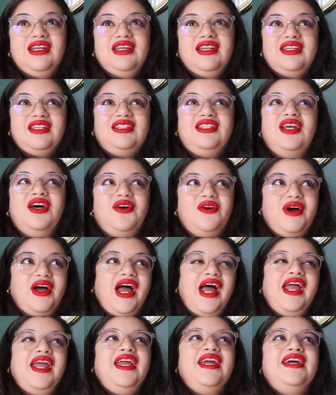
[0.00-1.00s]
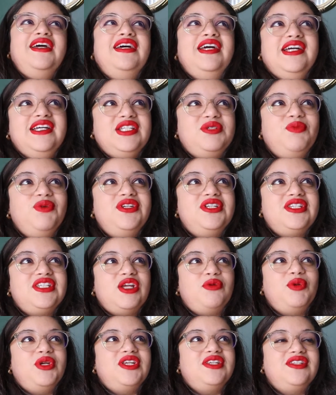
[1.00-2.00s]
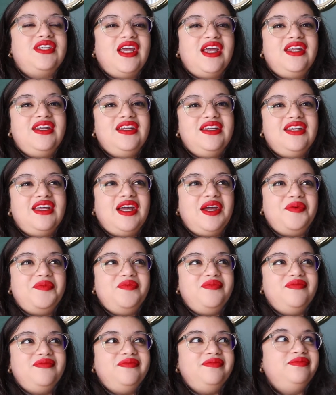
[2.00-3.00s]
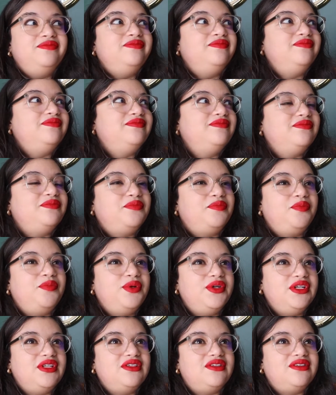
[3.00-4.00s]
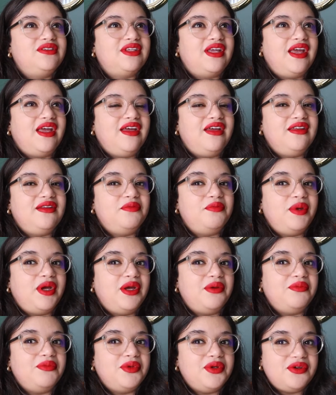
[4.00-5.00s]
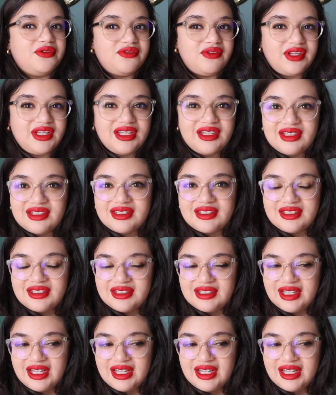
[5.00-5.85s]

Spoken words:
So as much as I'm excited, I'm pretty sad about moving.